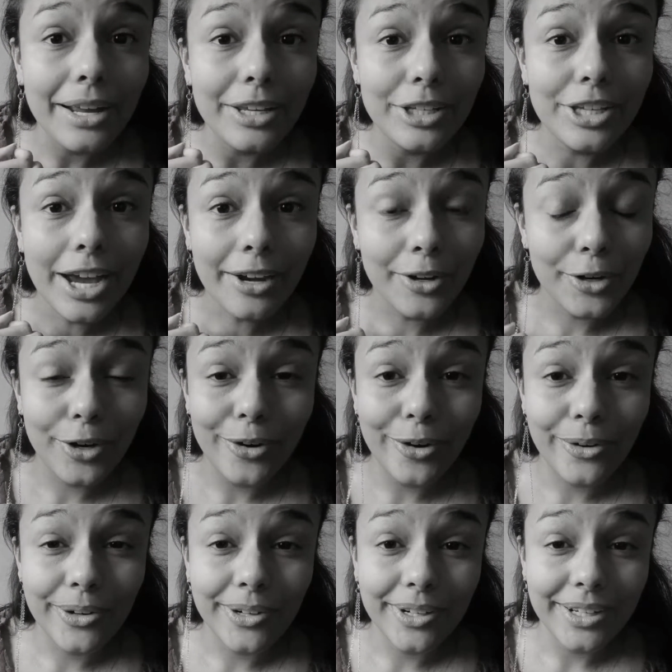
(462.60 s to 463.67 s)
yeah,
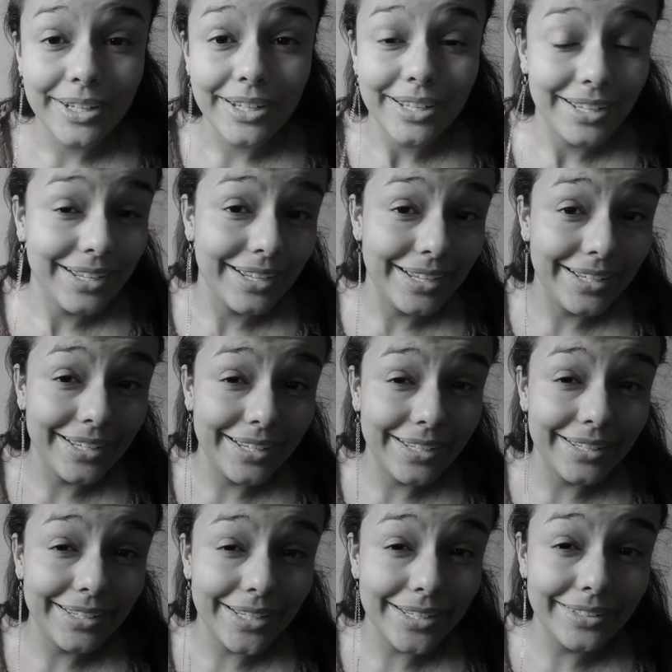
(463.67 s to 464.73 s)
girl
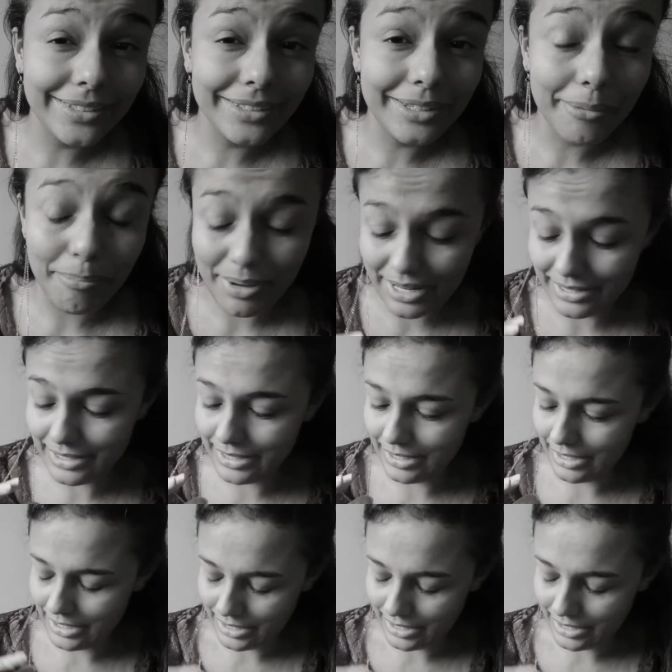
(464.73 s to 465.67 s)
isn't the best in